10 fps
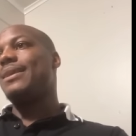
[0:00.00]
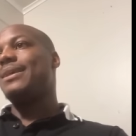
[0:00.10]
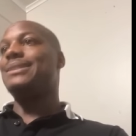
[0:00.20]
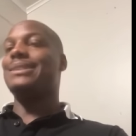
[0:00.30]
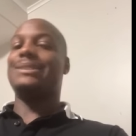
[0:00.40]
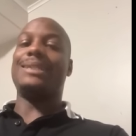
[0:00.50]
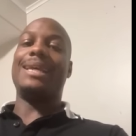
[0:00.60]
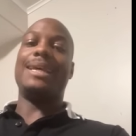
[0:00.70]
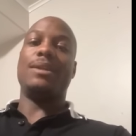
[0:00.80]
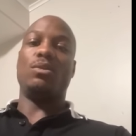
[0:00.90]
It's just
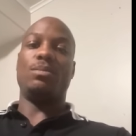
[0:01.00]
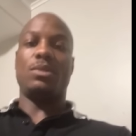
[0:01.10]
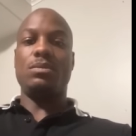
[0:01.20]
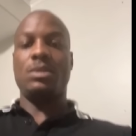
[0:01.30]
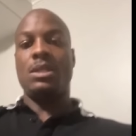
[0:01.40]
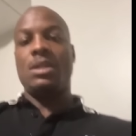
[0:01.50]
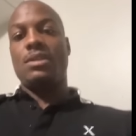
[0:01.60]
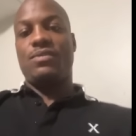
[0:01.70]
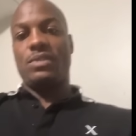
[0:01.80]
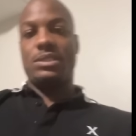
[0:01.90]
sad though, bro.
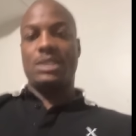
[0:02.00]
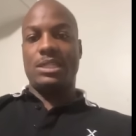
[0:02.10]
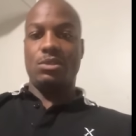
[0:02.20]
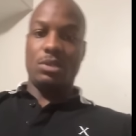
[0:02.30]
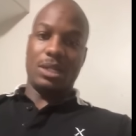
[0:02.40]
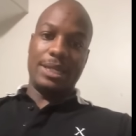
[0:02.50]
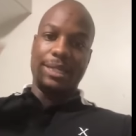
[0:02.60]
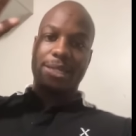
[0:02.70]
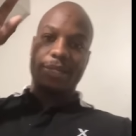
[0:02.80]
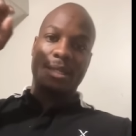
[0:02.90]
You feel what I'm saying? You claim
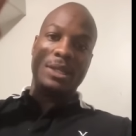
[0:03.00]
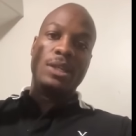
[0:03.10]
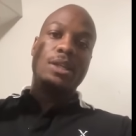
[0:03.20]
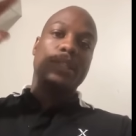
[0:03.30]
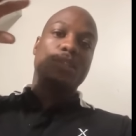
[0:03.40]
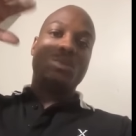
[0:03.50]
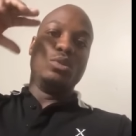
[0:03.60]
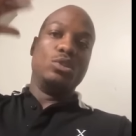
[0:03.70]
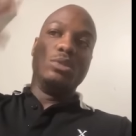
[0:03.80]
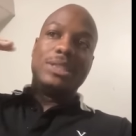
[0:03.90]
that you
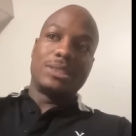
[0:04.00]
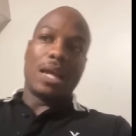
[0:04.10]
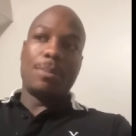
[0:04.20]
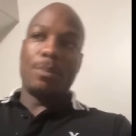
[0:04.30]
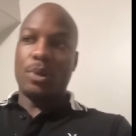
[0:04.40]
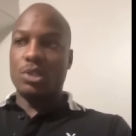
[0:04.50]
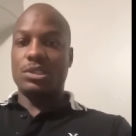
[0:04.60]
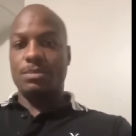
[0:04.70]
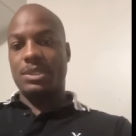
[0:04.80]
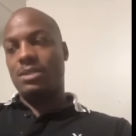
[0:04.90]
you this type of
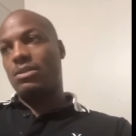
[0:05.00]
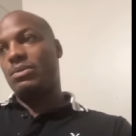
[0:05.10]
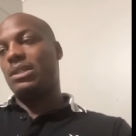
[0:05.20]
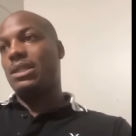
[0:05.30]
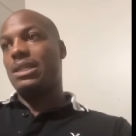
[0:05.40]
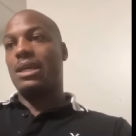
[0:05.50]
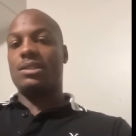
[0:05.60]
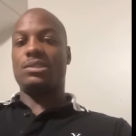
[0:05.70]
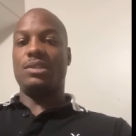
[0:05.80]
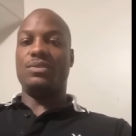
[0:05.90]
person, but look look at all
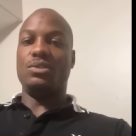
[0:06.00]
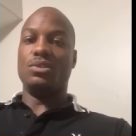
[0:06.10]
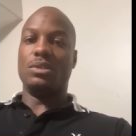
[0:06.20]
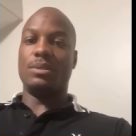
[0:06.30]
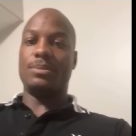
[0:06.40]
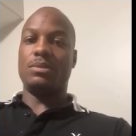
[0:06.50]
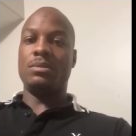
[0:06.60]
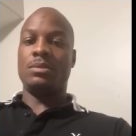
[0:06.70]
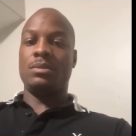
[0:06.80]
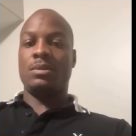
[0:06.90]
the stuff you doing,
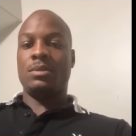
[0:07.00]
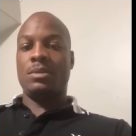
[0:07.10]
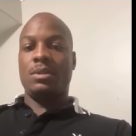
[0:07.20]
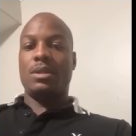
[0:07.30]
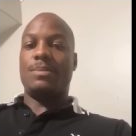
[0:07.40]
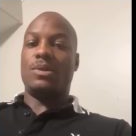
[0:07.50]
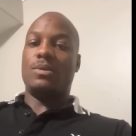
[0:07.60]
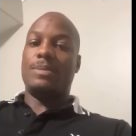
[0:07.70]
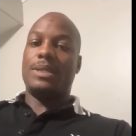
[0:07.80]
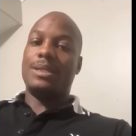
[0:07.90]
bro. Come
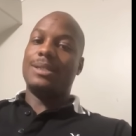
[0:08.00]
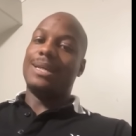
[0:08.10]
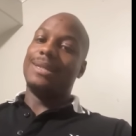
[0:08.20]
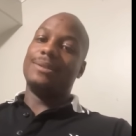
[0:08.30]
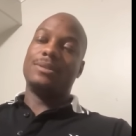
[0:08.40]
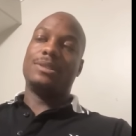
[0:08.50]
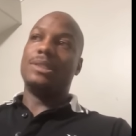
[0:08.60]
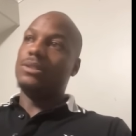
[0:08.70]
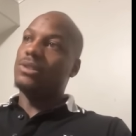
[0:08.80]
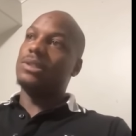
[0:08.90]
on, man. Like,
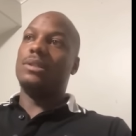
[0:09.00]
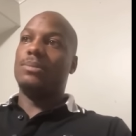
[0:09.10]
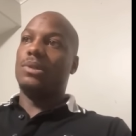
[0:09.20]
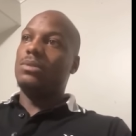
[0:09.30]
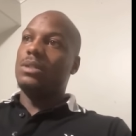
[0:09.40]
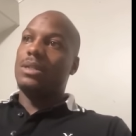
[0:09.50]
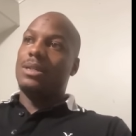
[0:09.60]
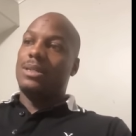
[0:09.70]
seriously, bro.